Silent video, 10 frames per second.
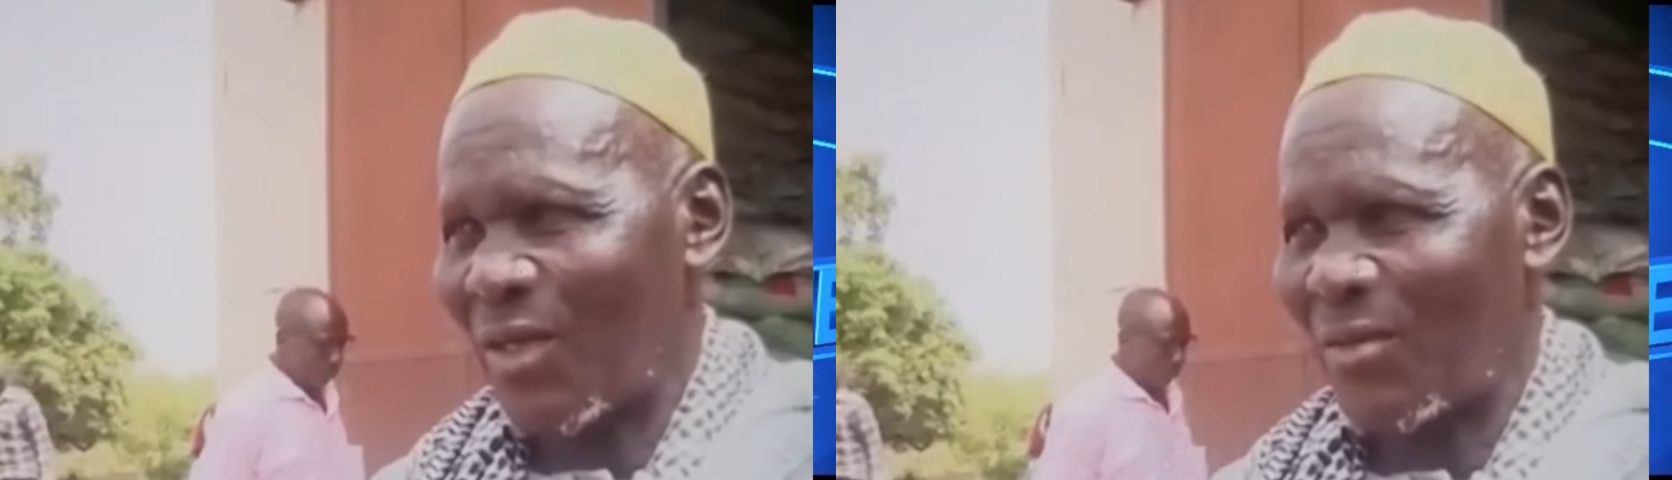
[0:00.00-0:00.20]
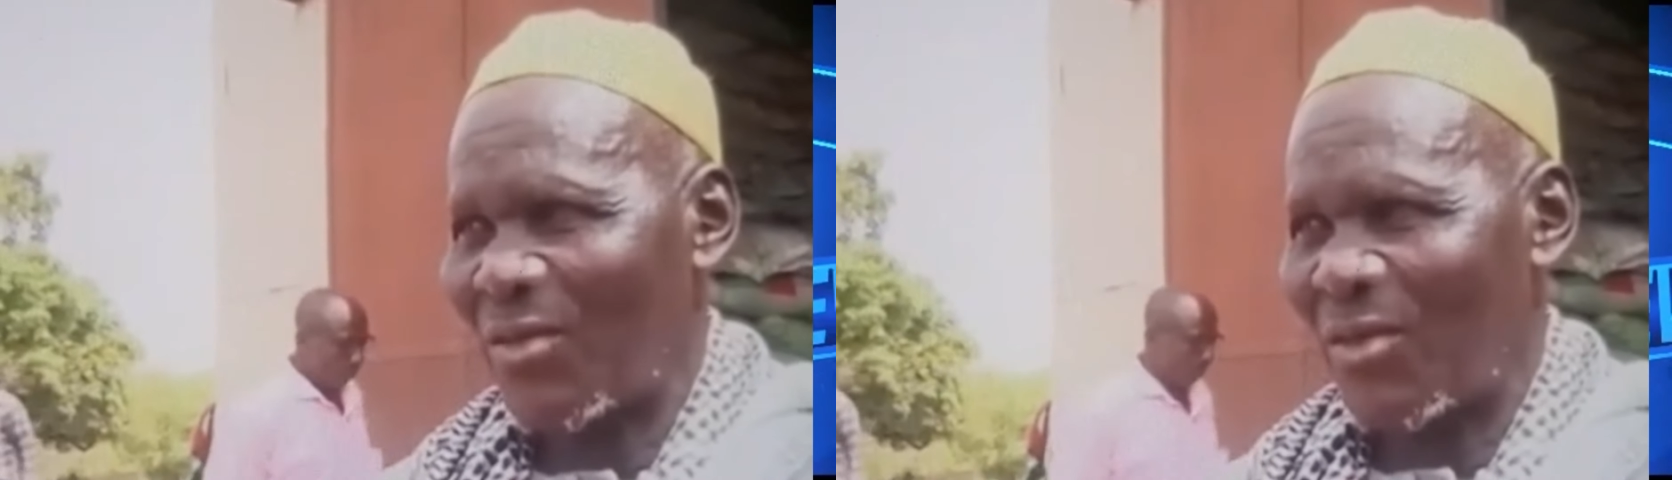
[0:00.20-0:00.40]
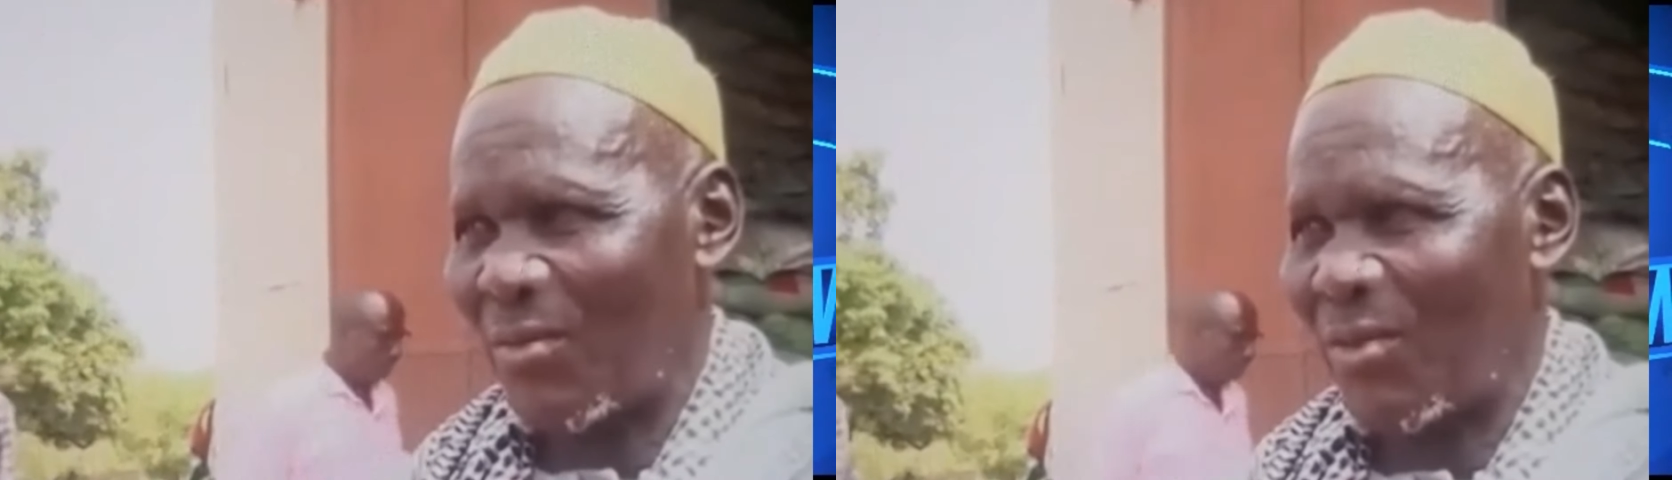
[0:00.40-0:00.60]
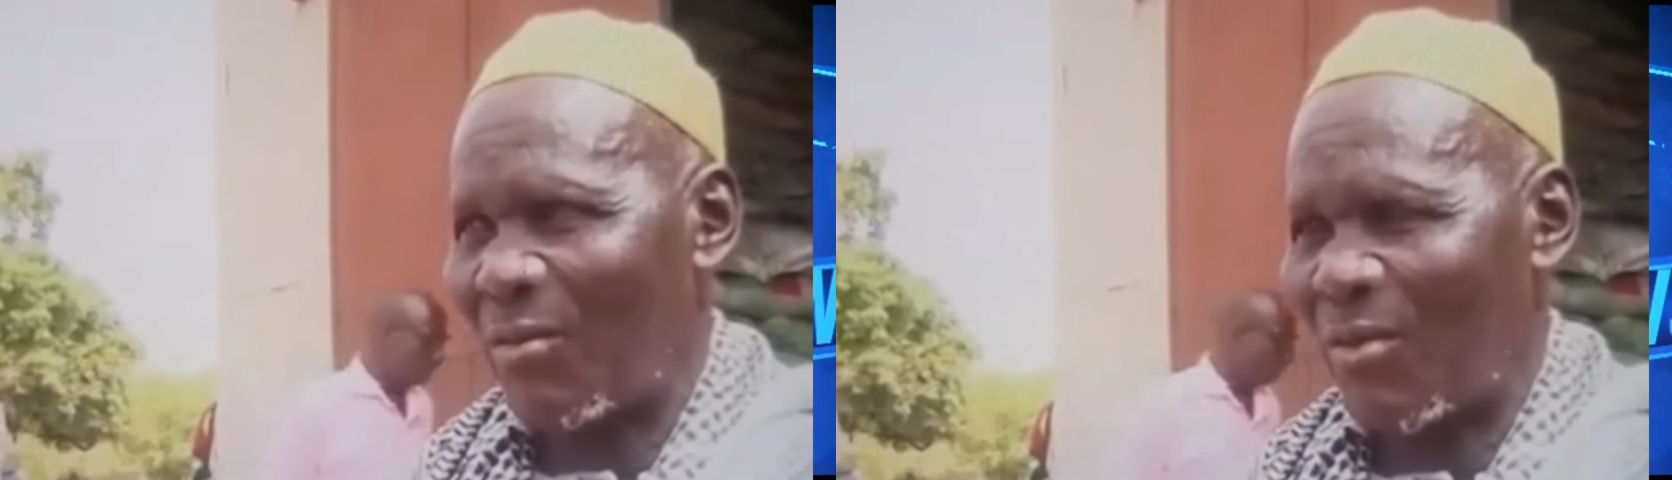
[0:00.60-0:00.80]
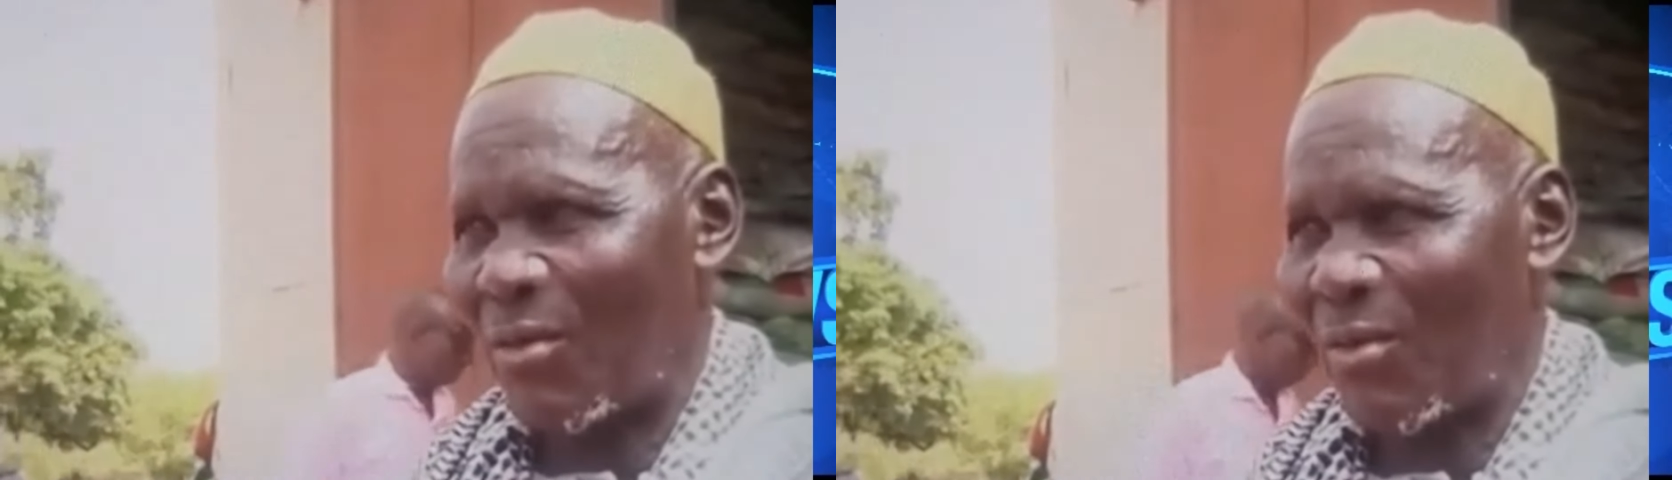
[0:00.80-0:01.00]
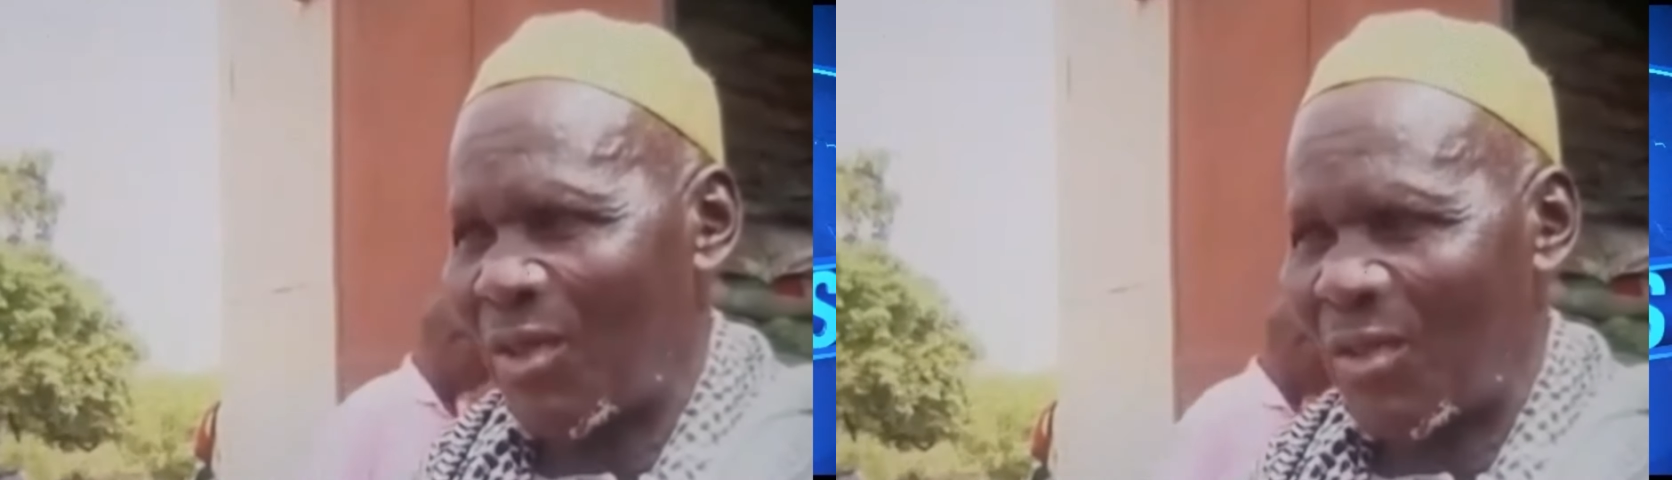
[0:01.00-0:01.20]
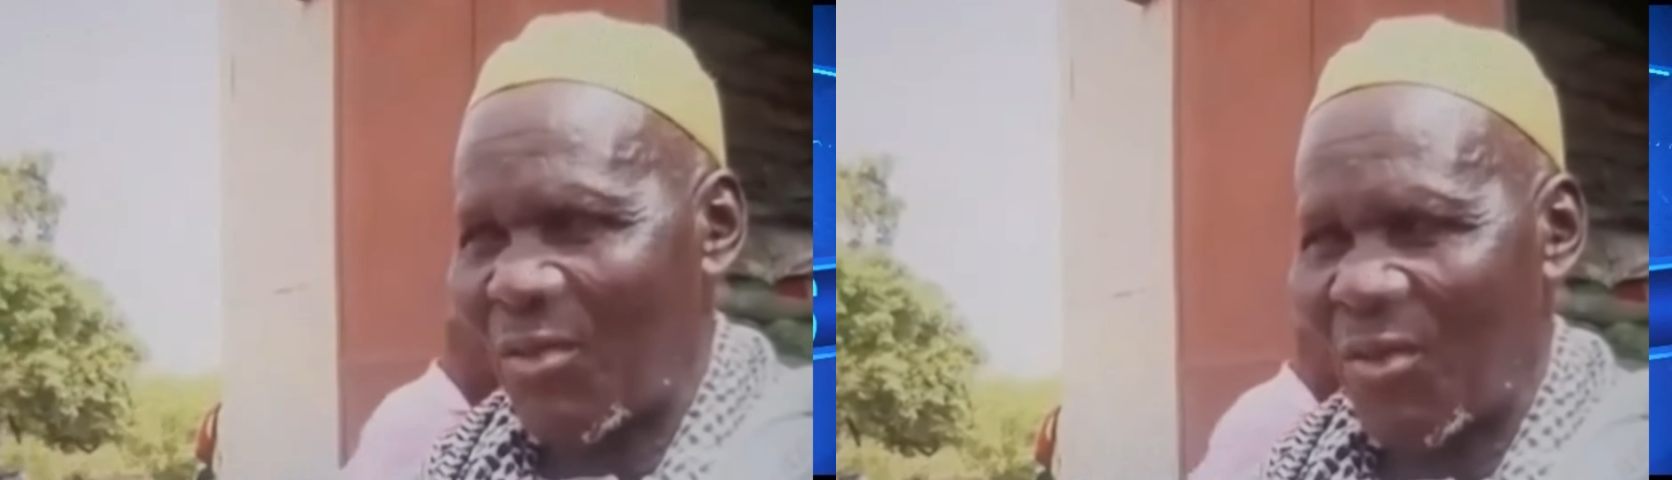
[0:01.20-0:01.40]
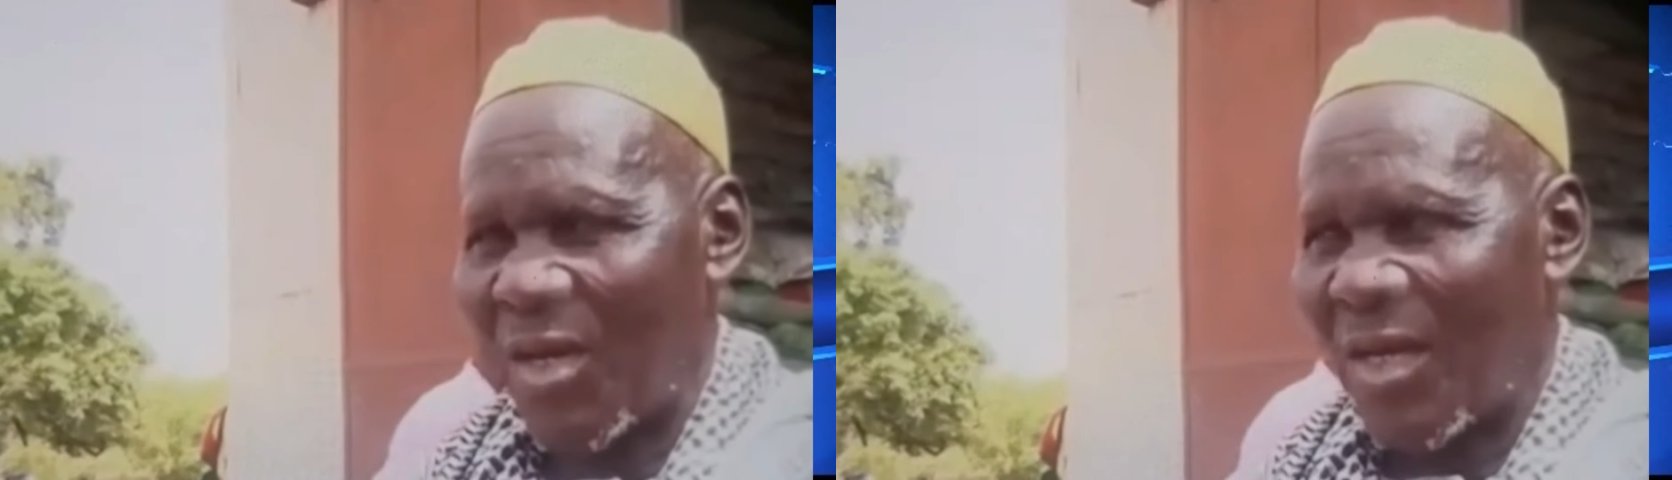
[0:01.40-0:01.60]
achieving food
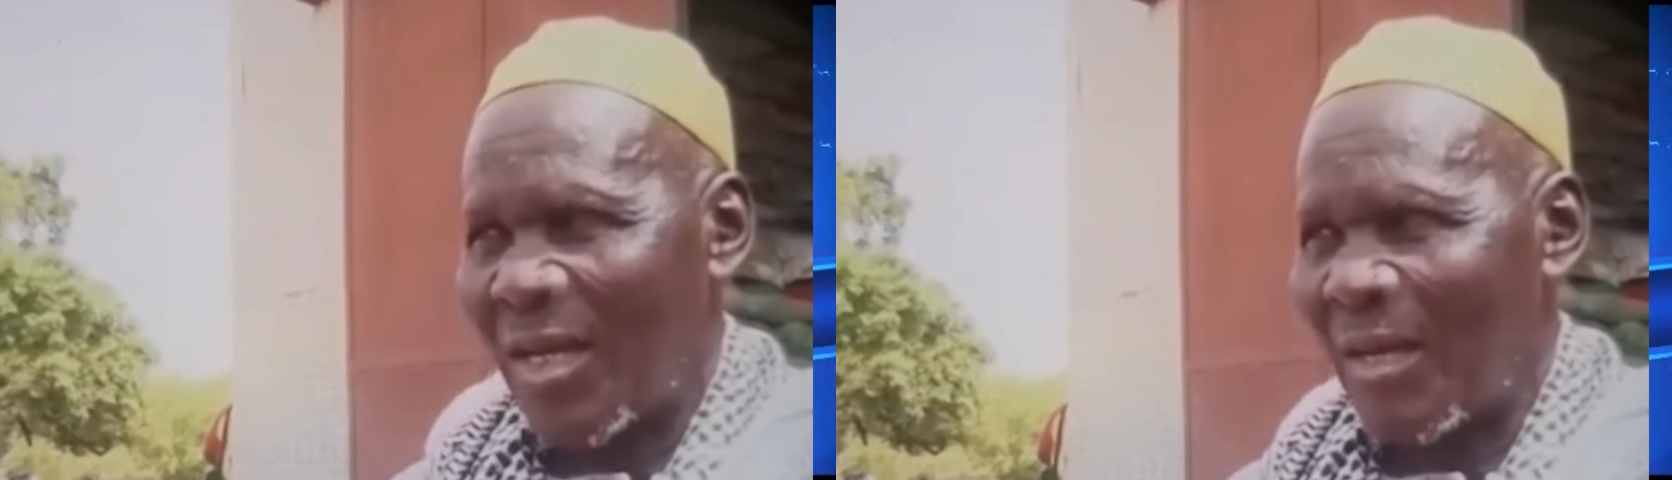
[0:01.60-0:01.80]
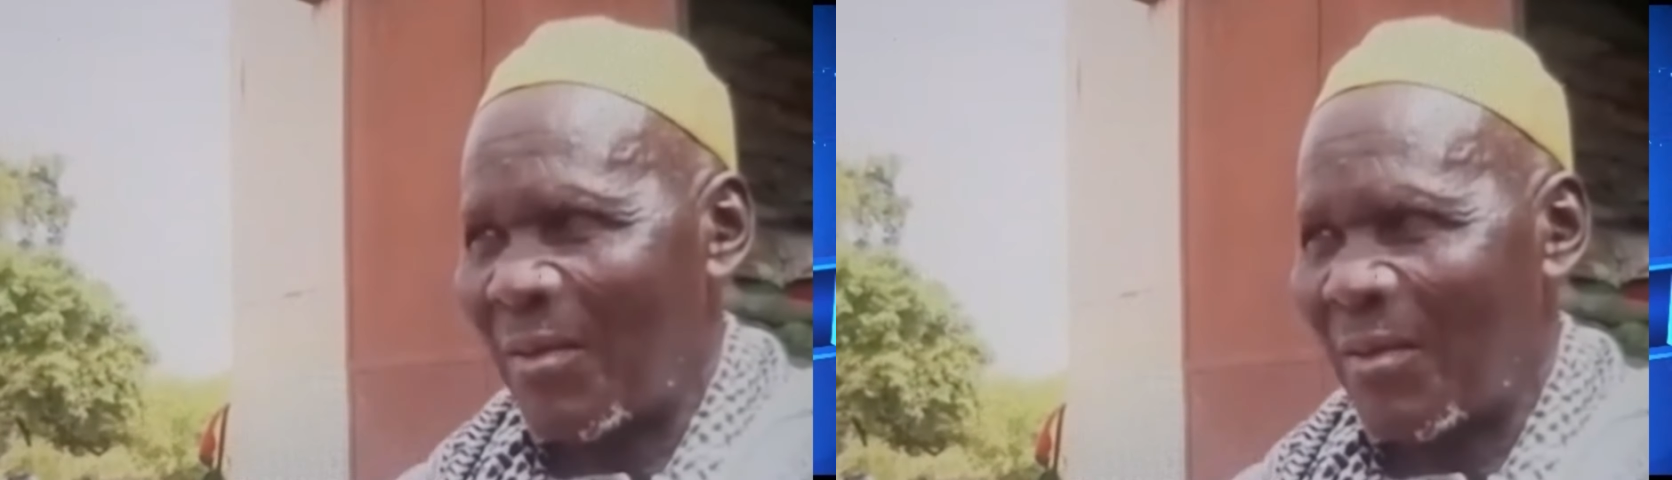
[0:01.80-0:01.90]
sovereignty,